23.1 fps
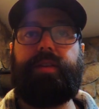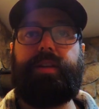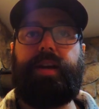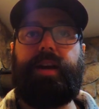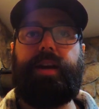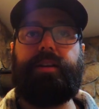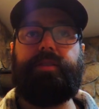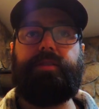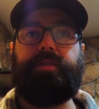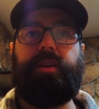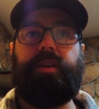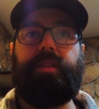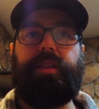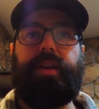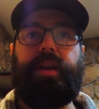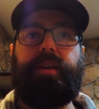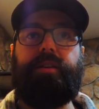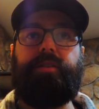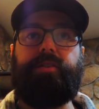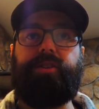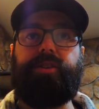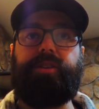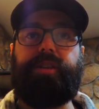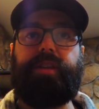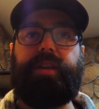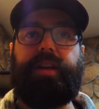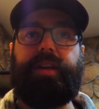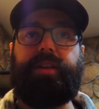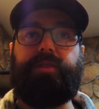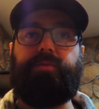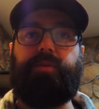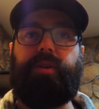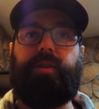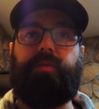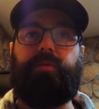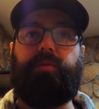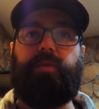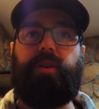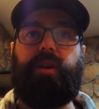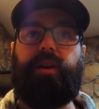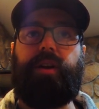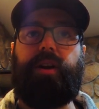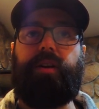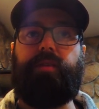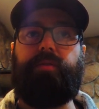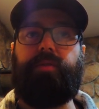dyes on there. Just in case we have
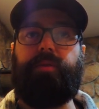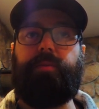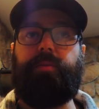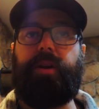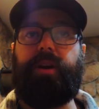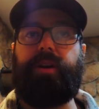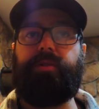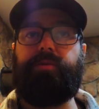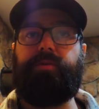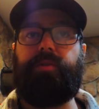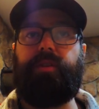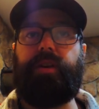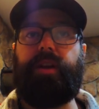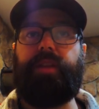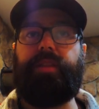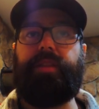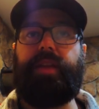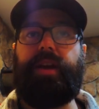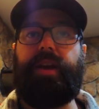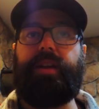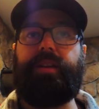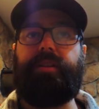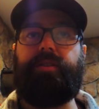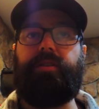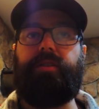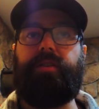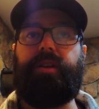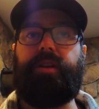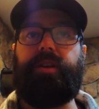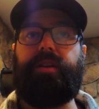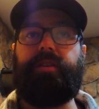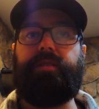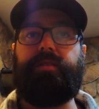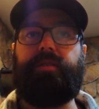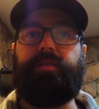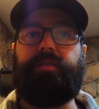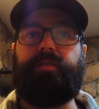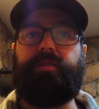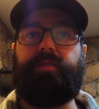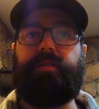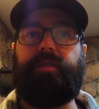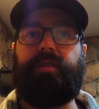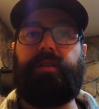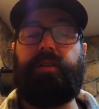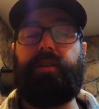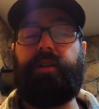runoff, we might as well get that dirty because
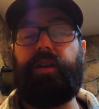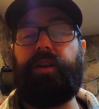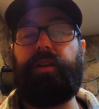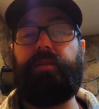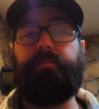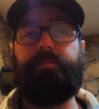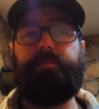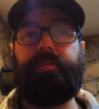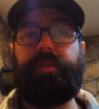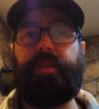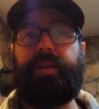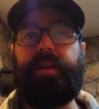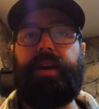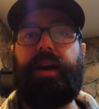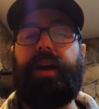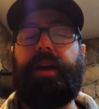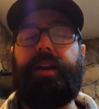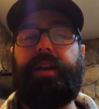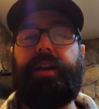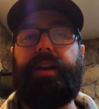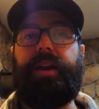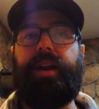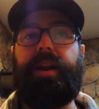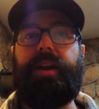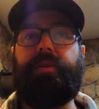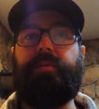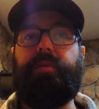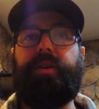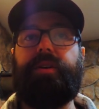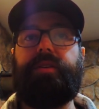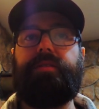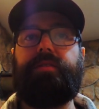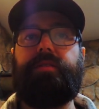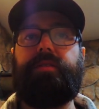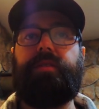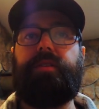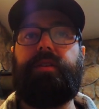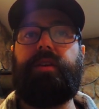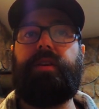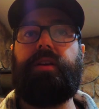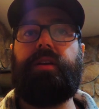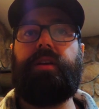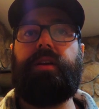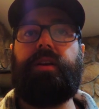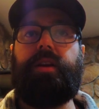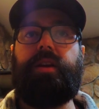it's going to get the dye in it anyways.
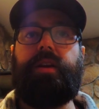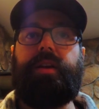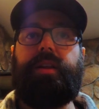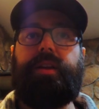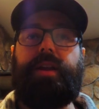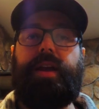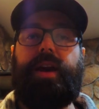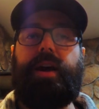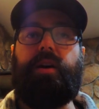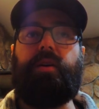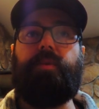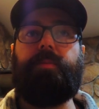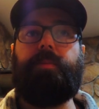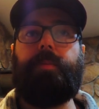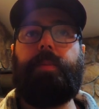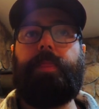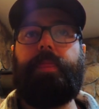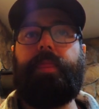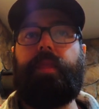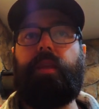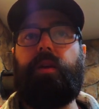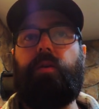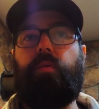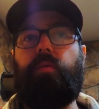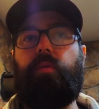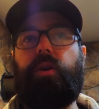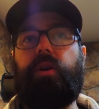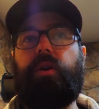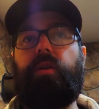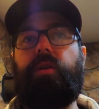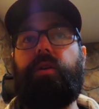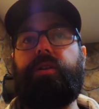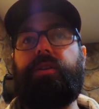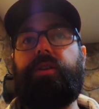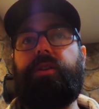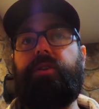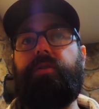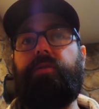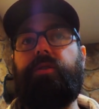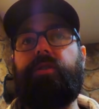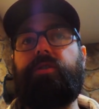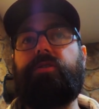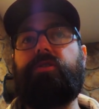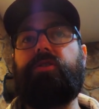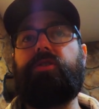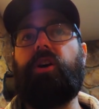Now we're going to
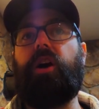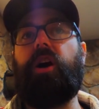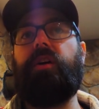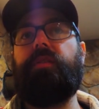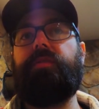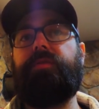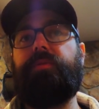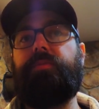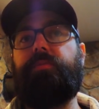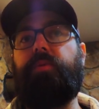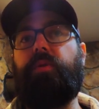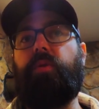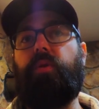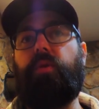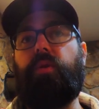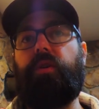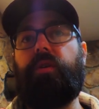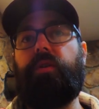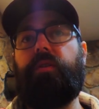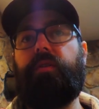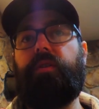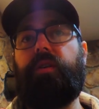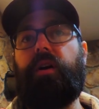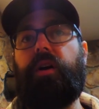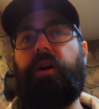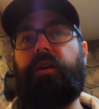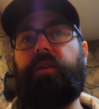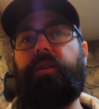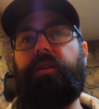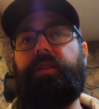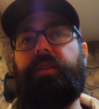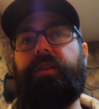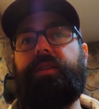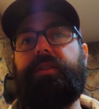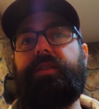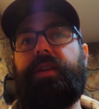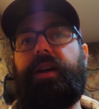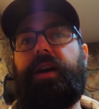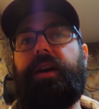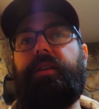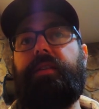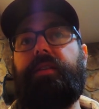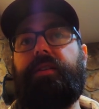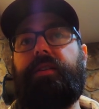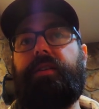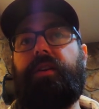do a soft pour onto the
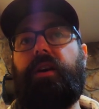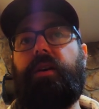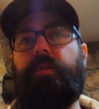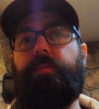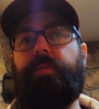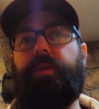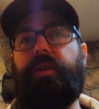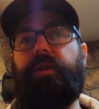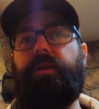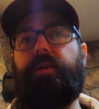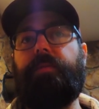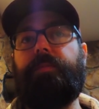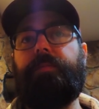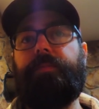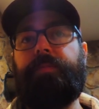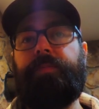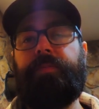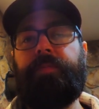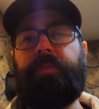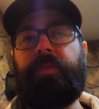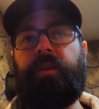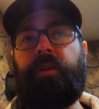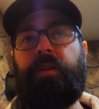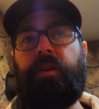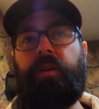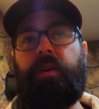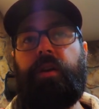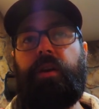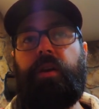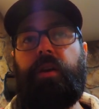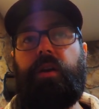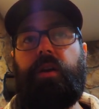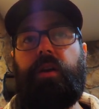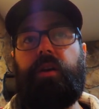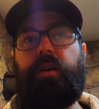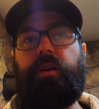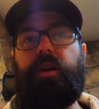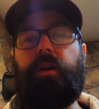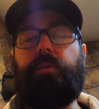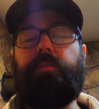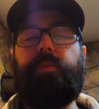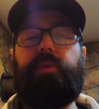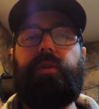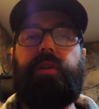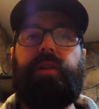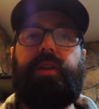side of the cup here. A
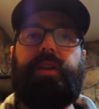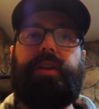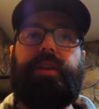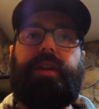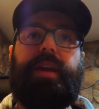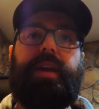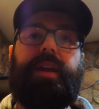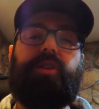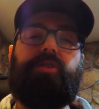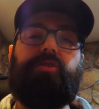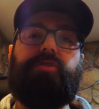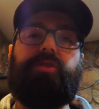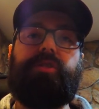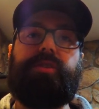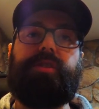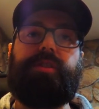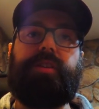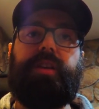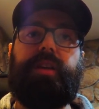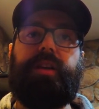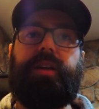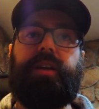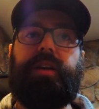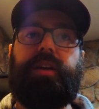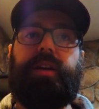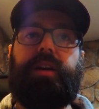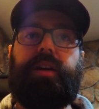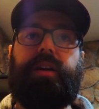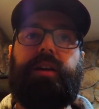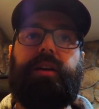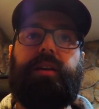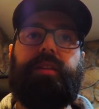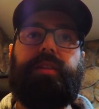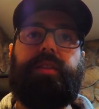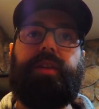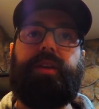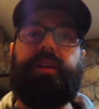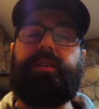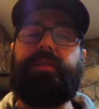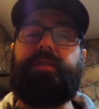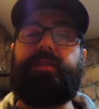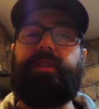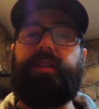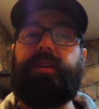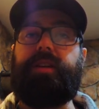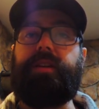couple of interesting
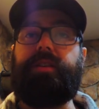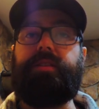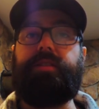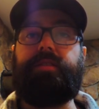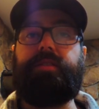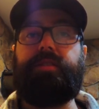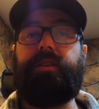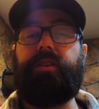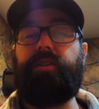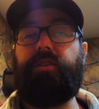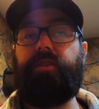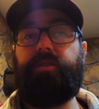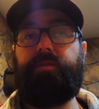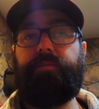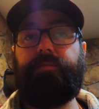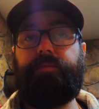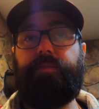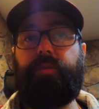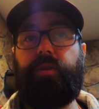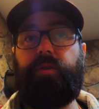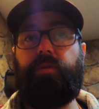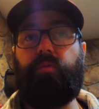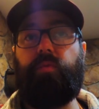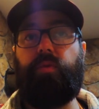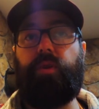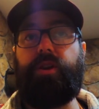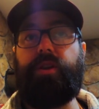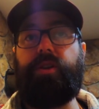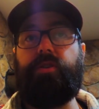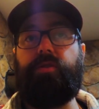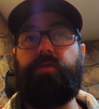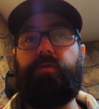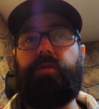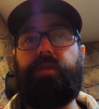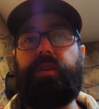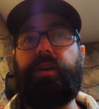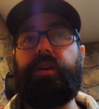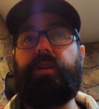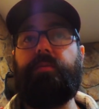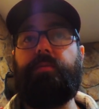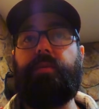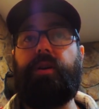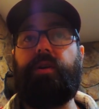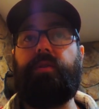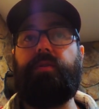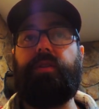things to consider when you
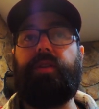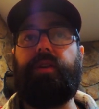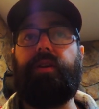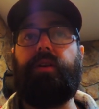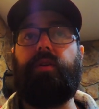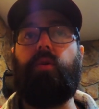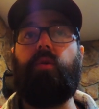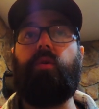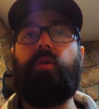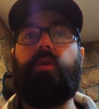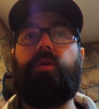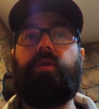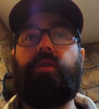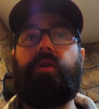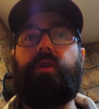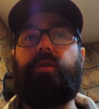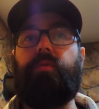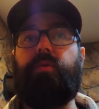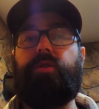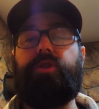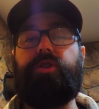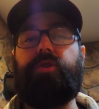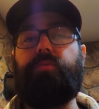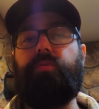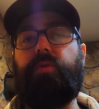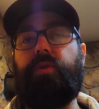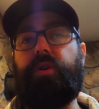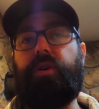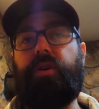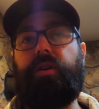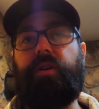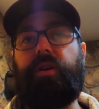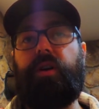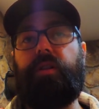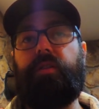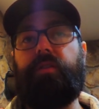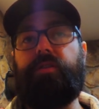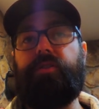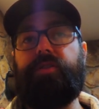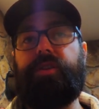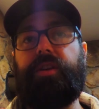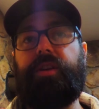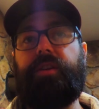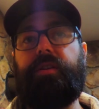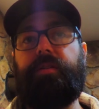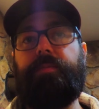think about the order in which you put your
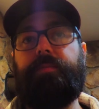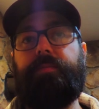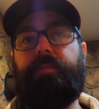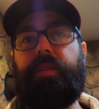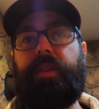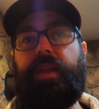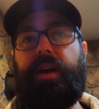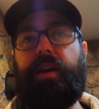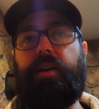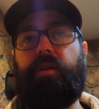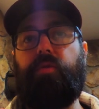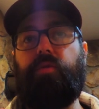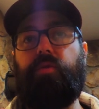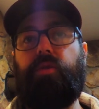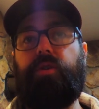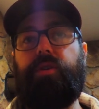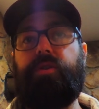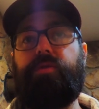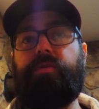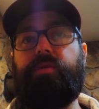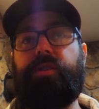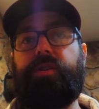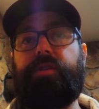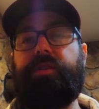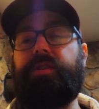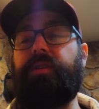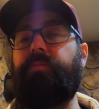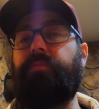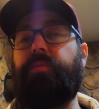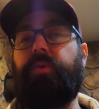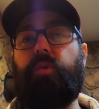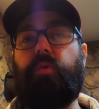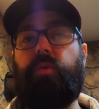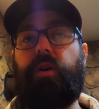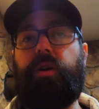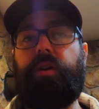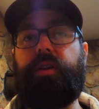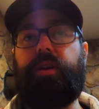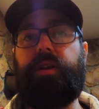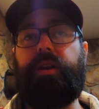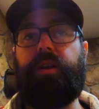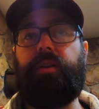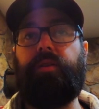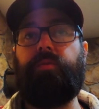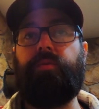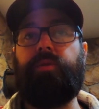colors in. Now we're doing a simple one
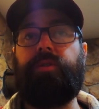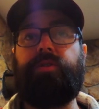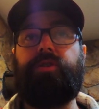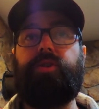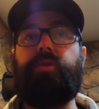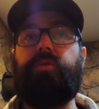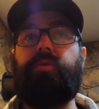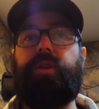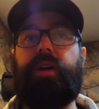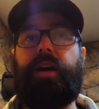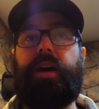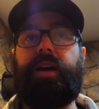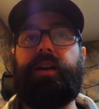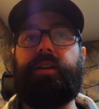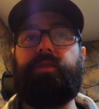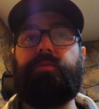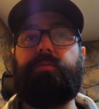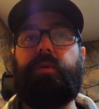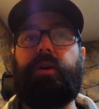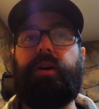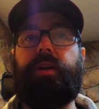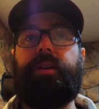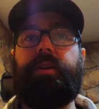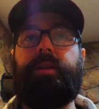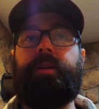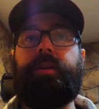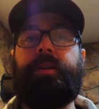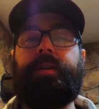here with 2 dyes, but